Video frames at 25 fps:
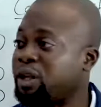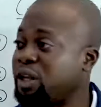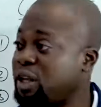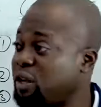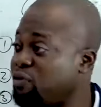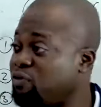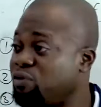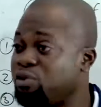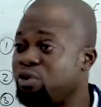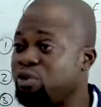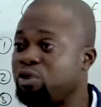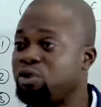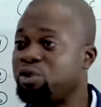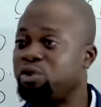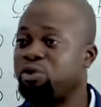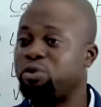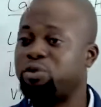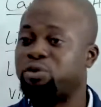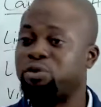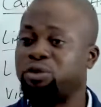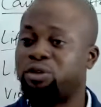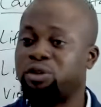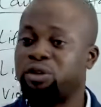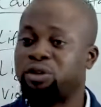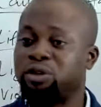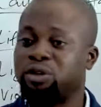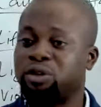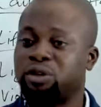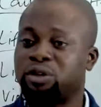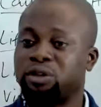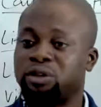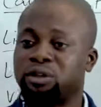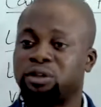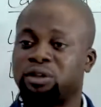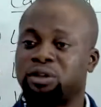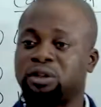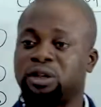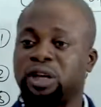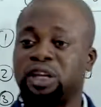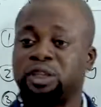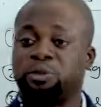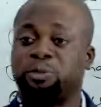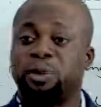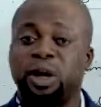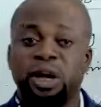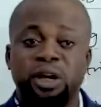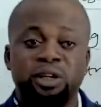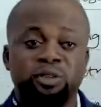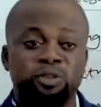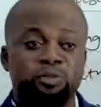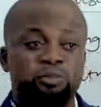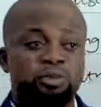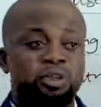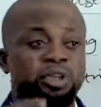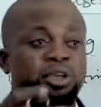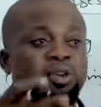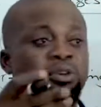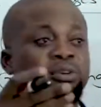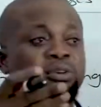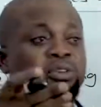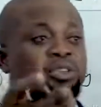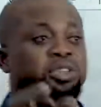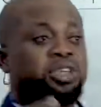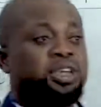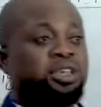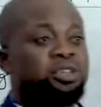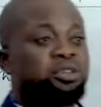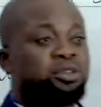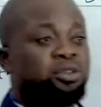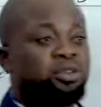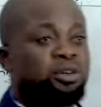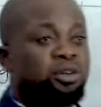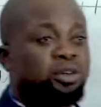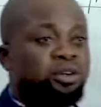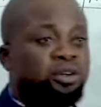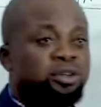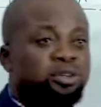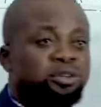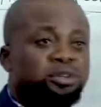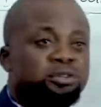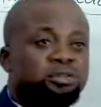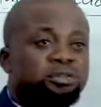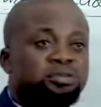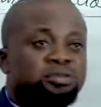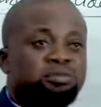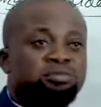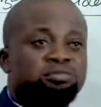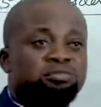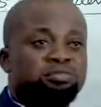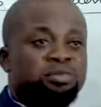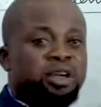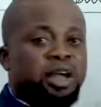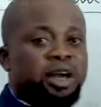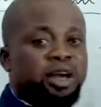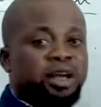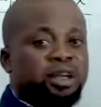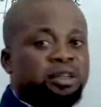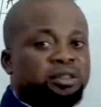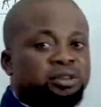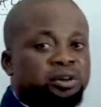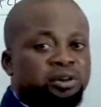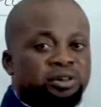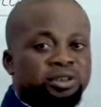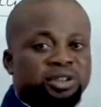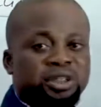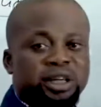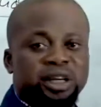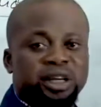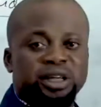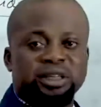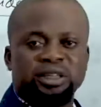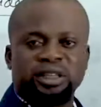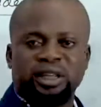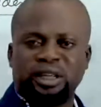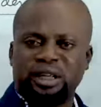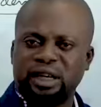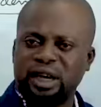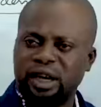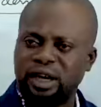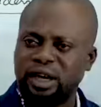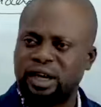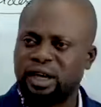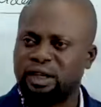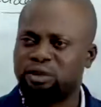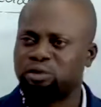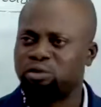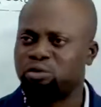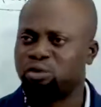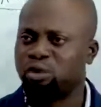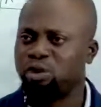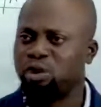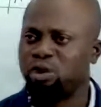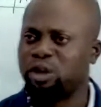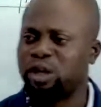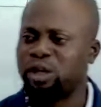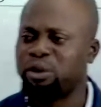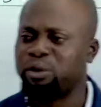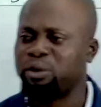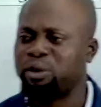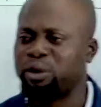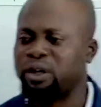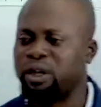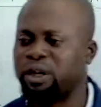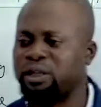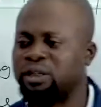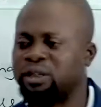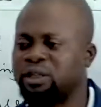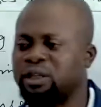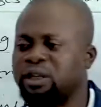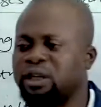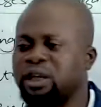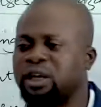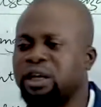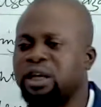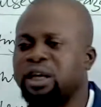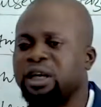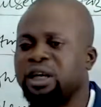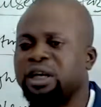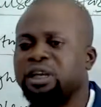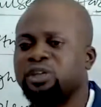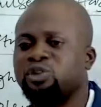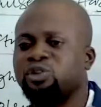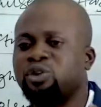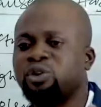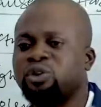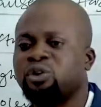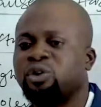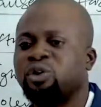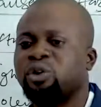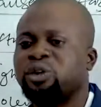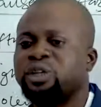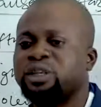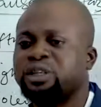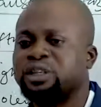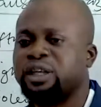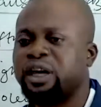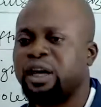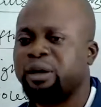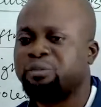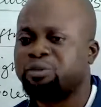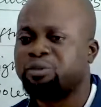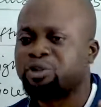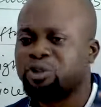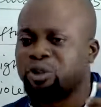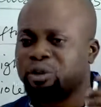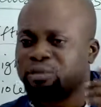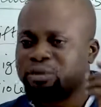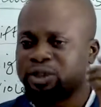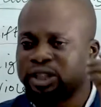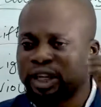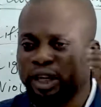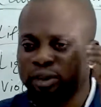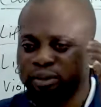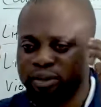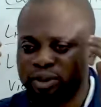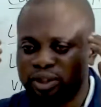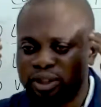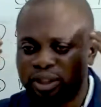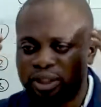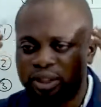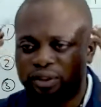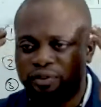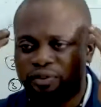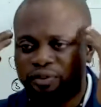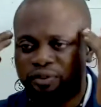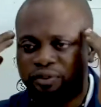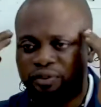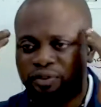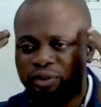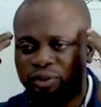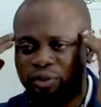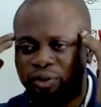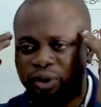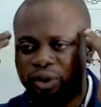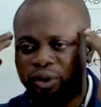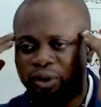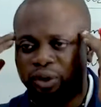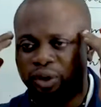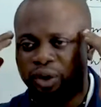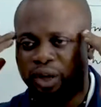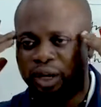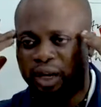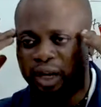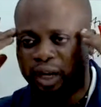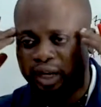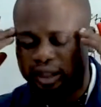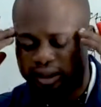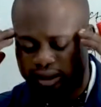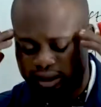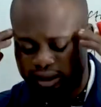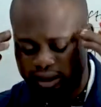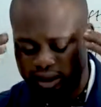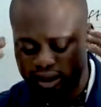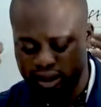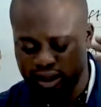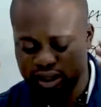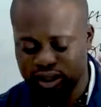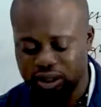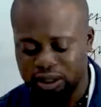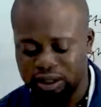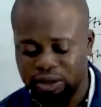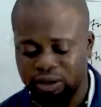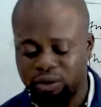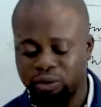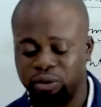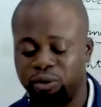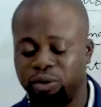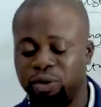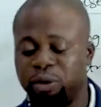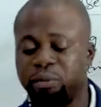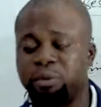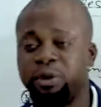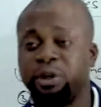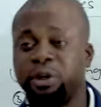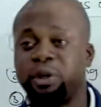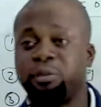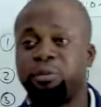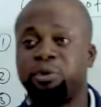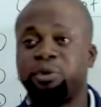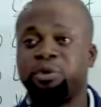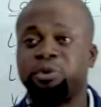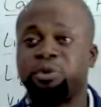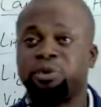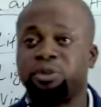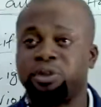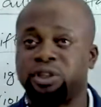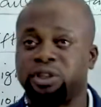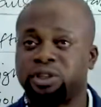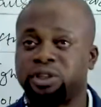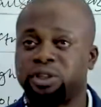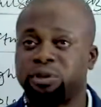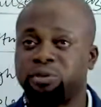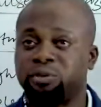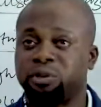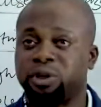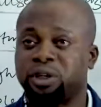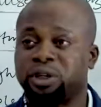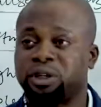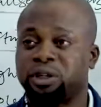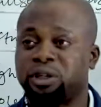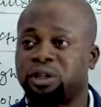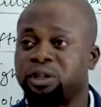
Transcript: Even you, aspiring to be a contractor, to carry out contracts and carry out work and all that, it's not all the time. Sometimes, if you are not relaxed, you will not be able to reason well.